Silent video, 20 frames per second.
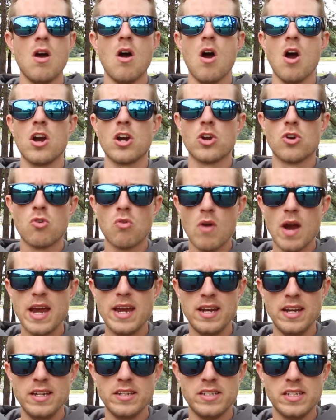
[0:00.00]
are
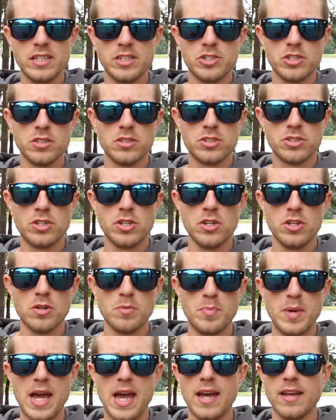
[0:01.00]
great additions to your
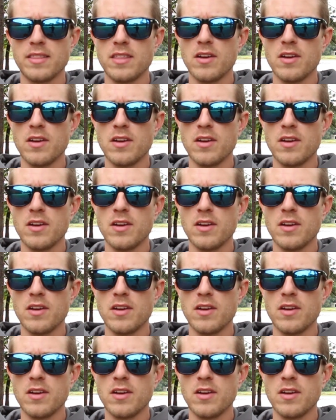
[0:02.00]
bag.